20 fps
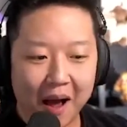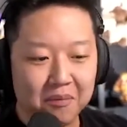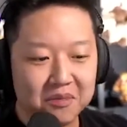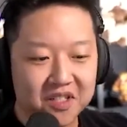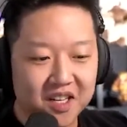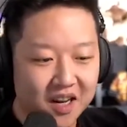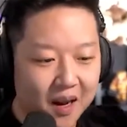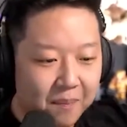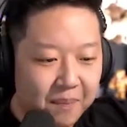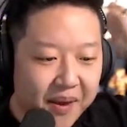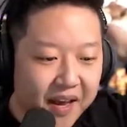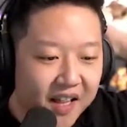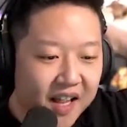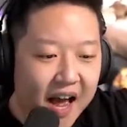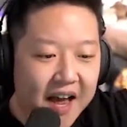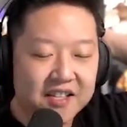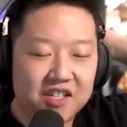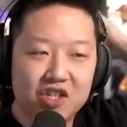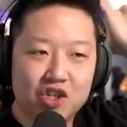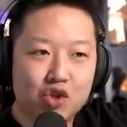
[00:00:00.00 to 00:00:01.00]
I'm just gonna
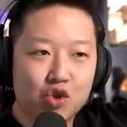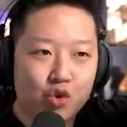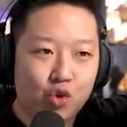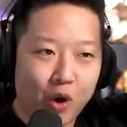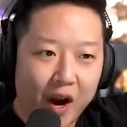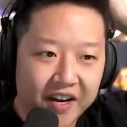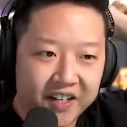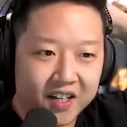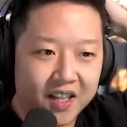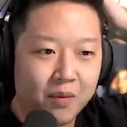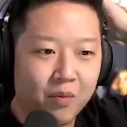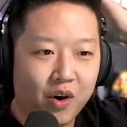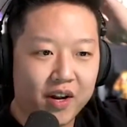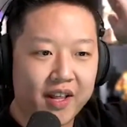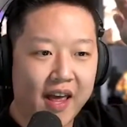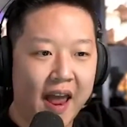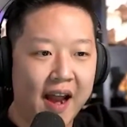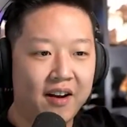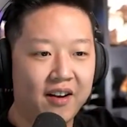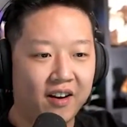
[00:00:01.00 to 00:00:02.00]
beeline straight to them
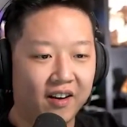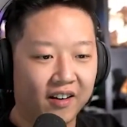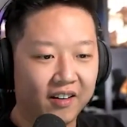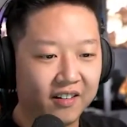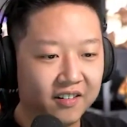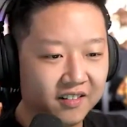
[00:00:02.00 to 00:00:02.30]
with Edgar.